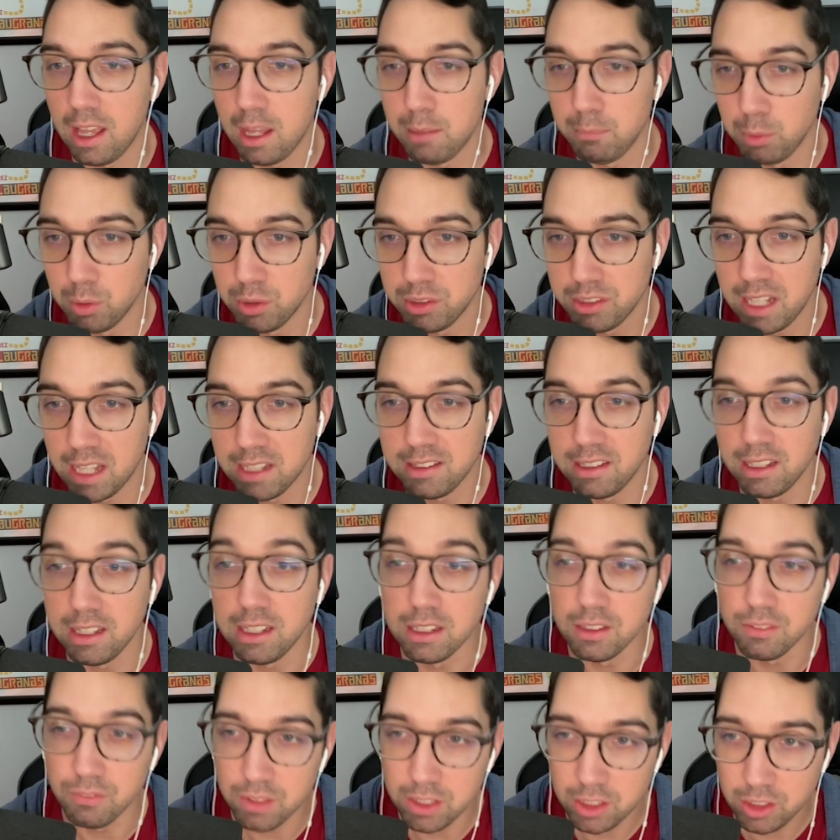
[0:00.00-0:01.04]
and Busquets
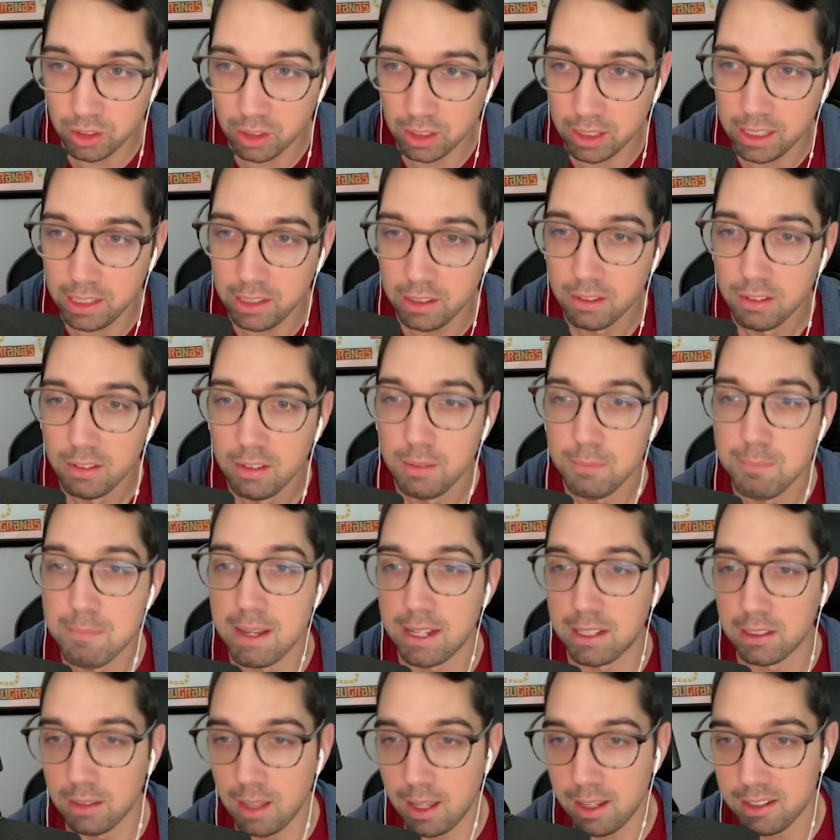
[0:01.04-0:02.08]
individually
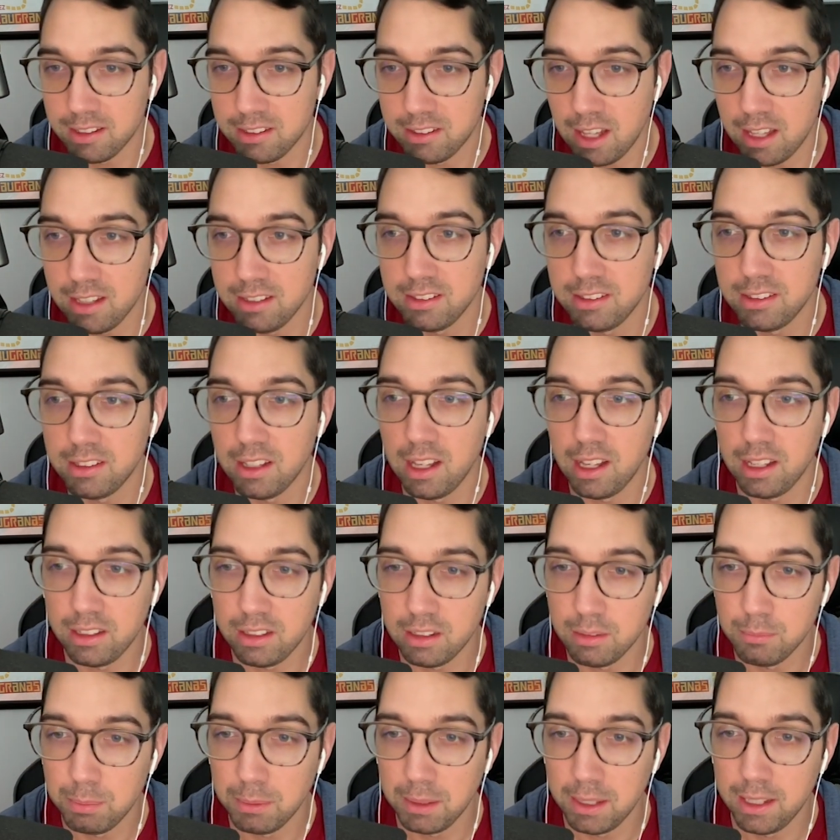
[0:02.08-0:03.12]
make a lot of sense and
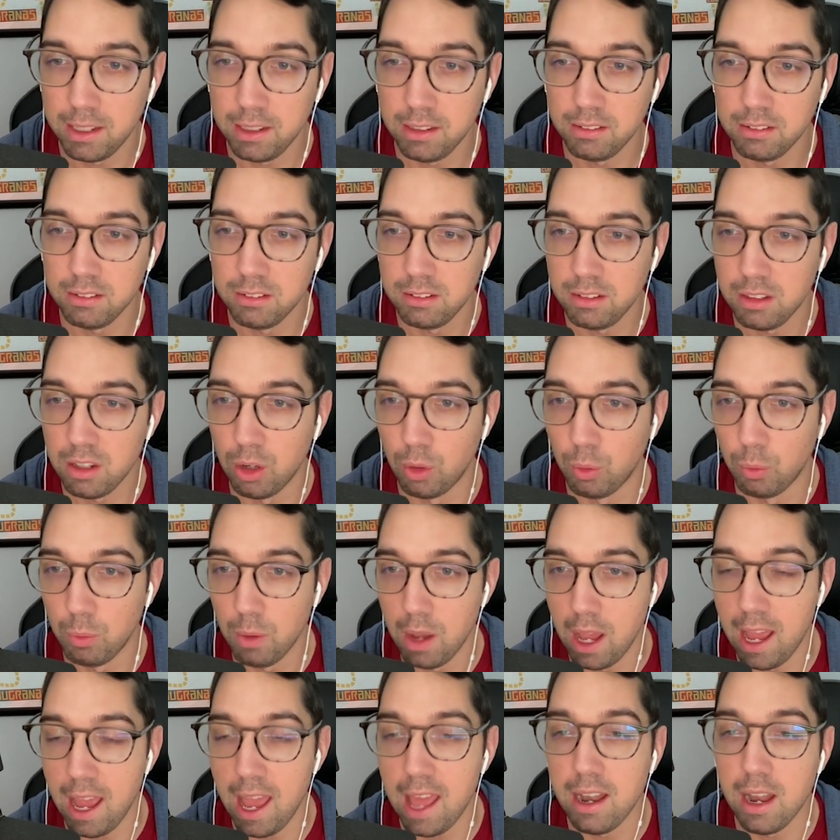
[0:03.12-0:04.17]
can play, you know,
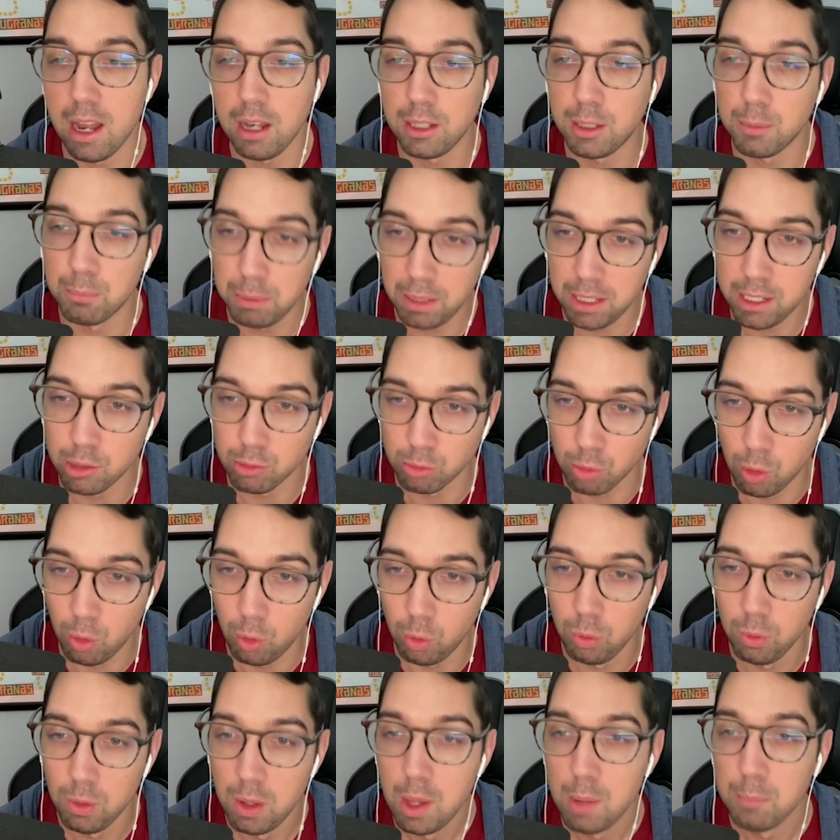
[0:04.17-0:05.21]
and, and can play a
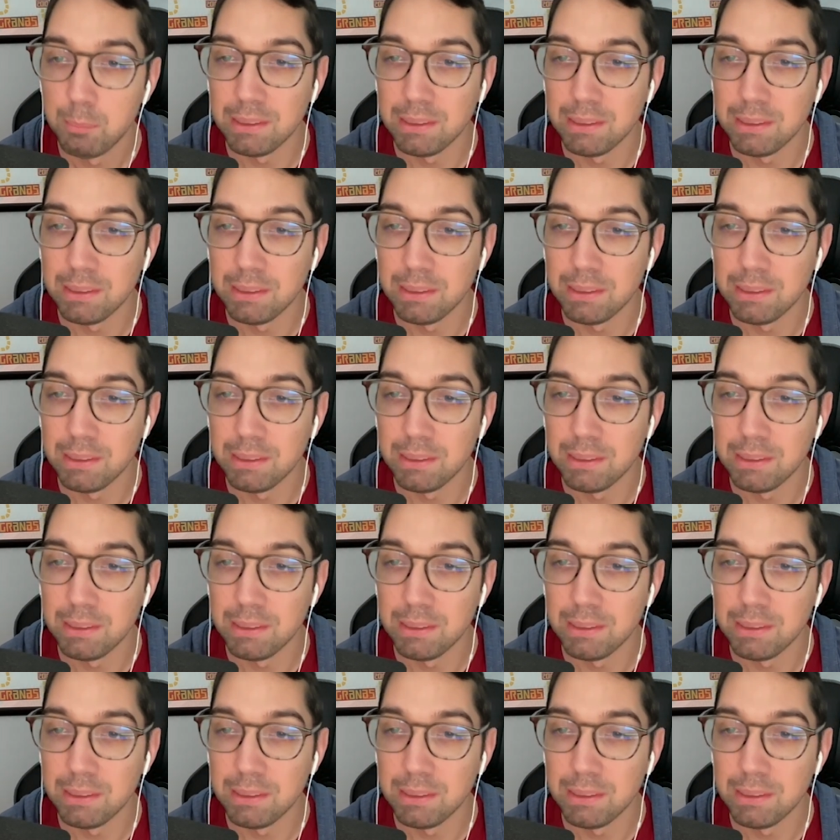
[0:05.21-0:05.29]
role.